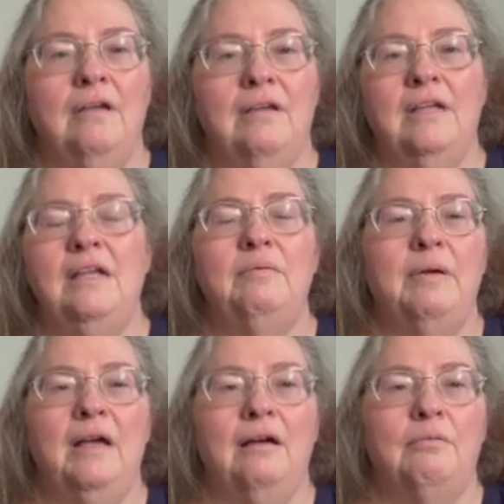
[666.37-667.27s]
keep
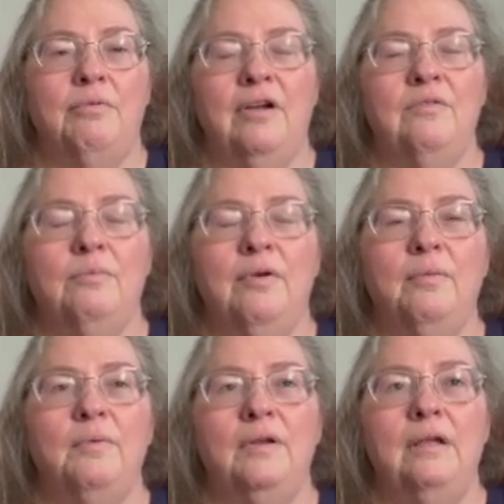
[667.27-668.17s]
out private
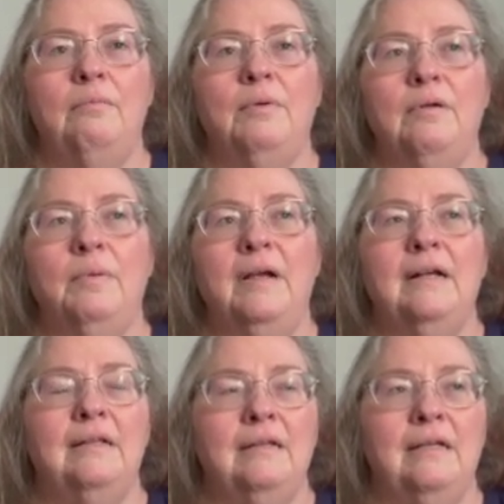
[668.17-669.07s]
property, but
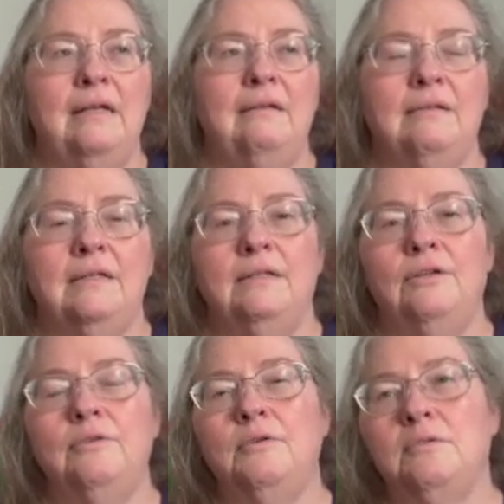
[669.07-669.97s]
apparently the
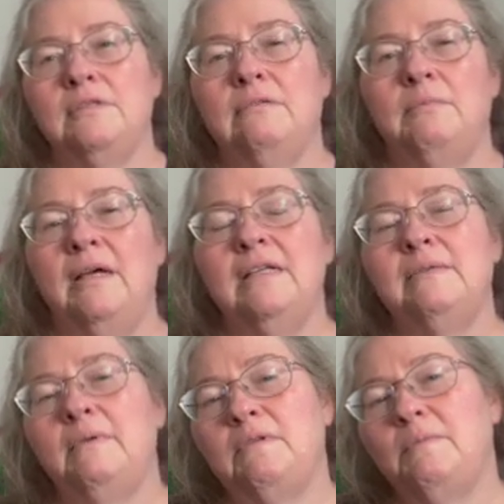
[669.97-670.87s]
locals my
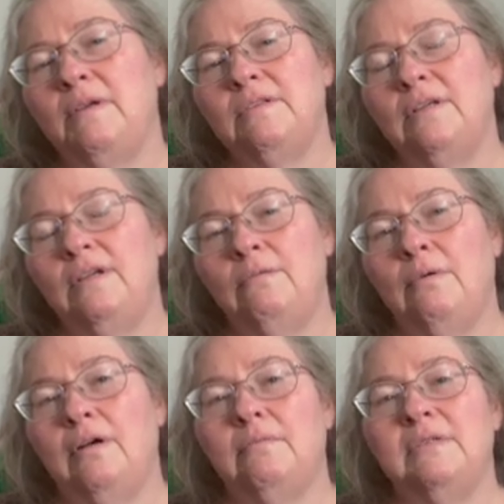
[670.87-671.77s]
husband spoke to
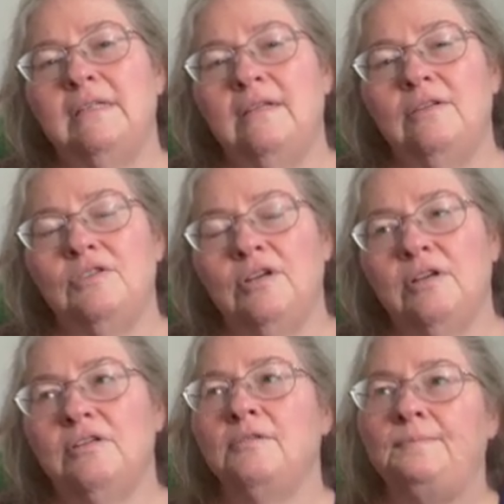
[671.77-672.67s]
while I was in the
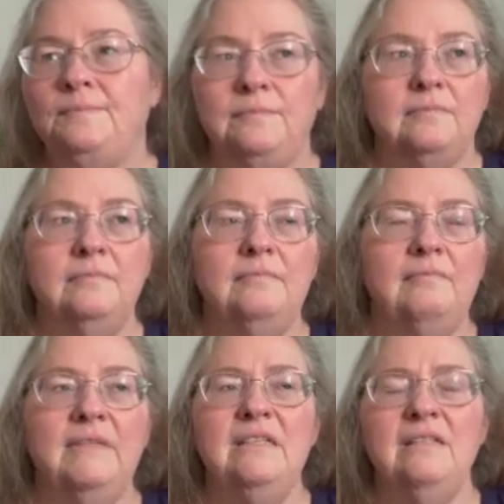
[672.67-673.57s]
church
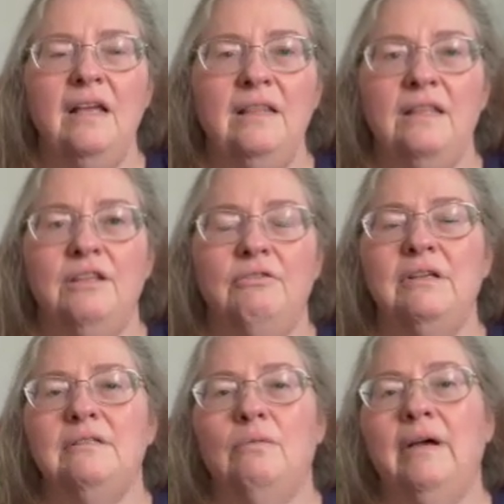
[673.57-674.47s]
said that there
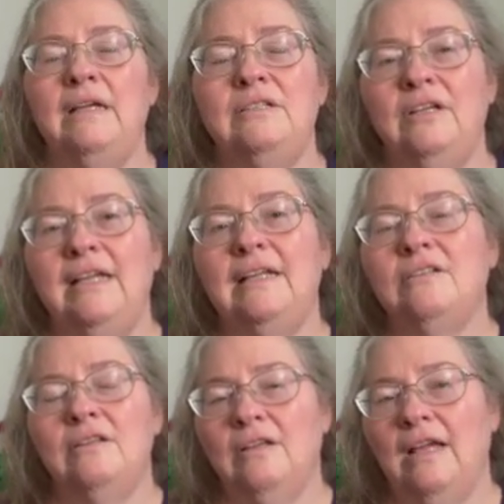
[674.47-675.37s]
is a way to get
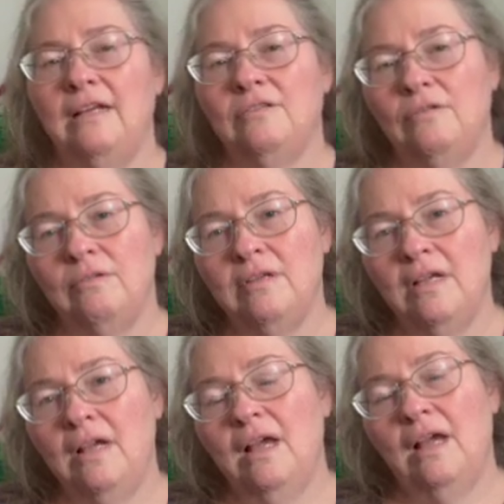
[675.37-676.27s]
to the castle,
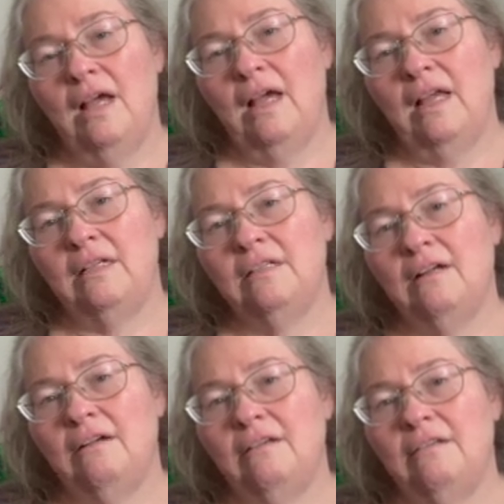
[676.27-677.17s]
and
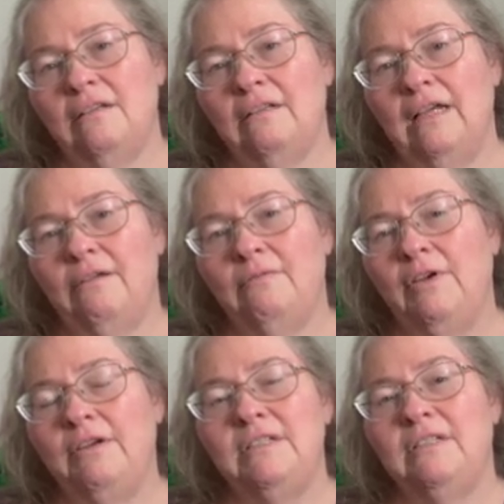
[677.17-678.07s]

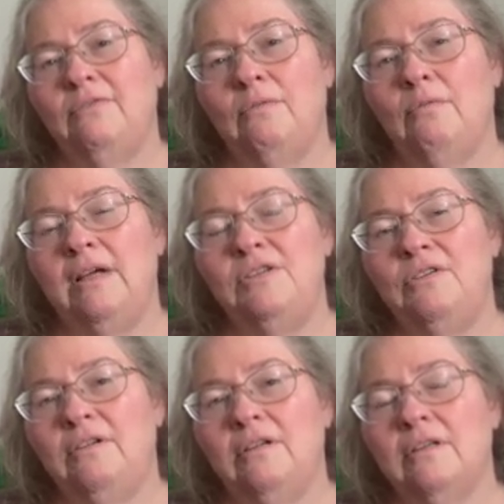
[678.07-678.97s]
various different ways you
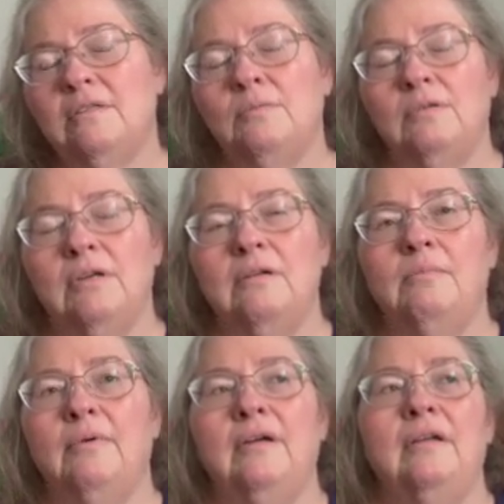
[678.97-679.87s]
can explore it.
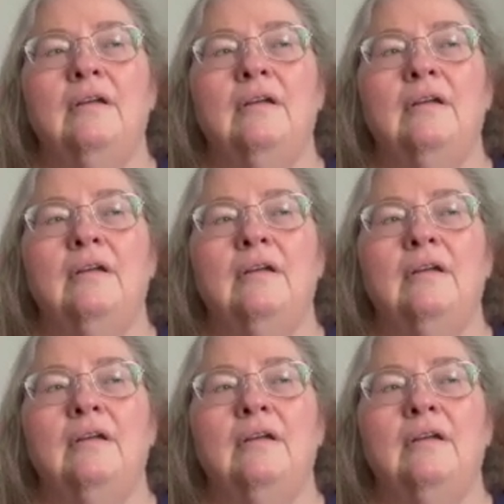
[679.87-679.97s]
But